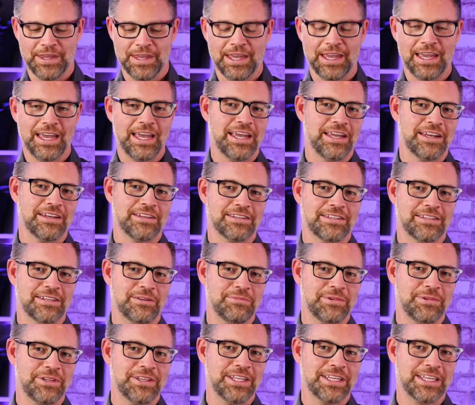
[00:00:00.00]
And
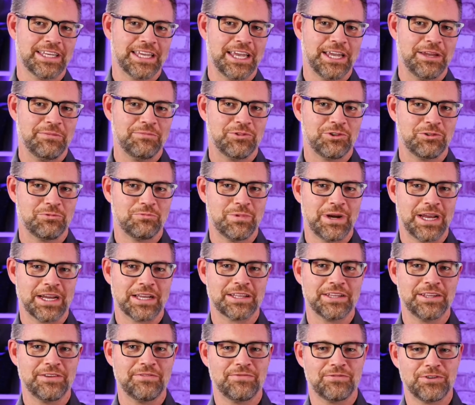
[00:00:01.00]
something that came
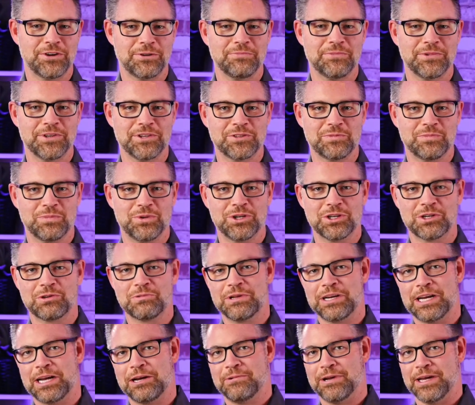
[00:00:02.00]
directly from this book
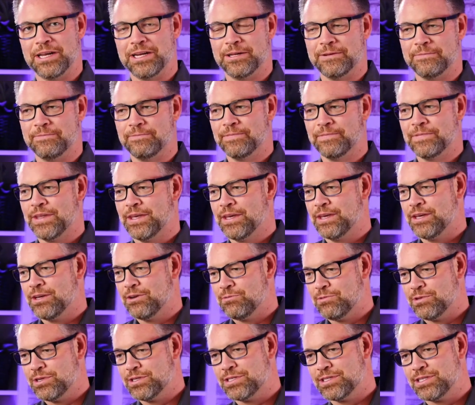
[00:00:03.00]
when I read it
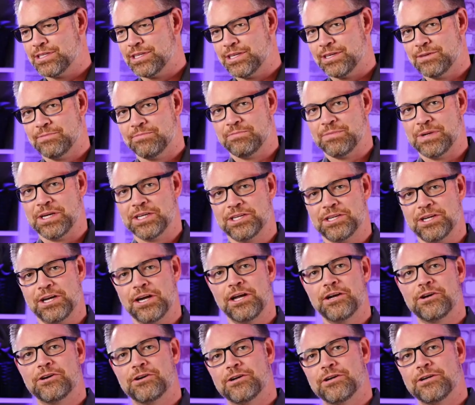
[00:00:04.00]
was that my
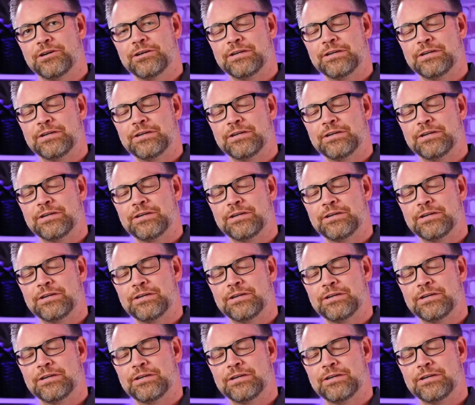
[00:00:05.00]
daughter